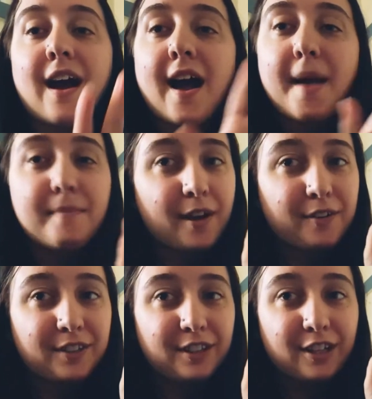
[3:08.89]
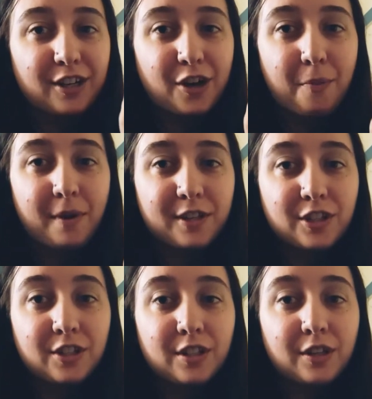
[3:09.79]
I'm not really gonna know much
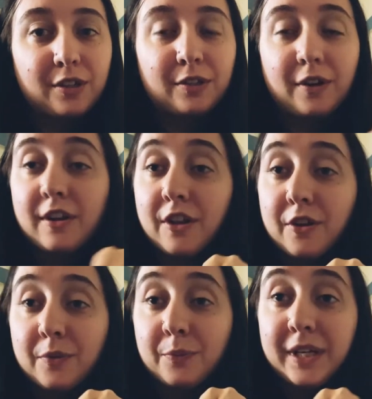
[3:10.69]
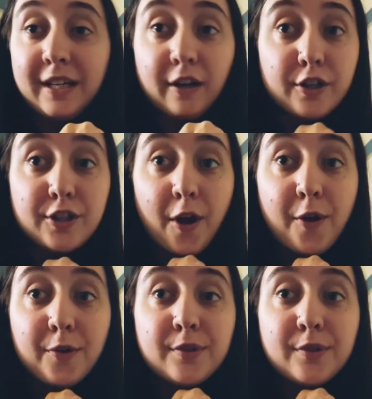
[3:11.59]
until another week or so.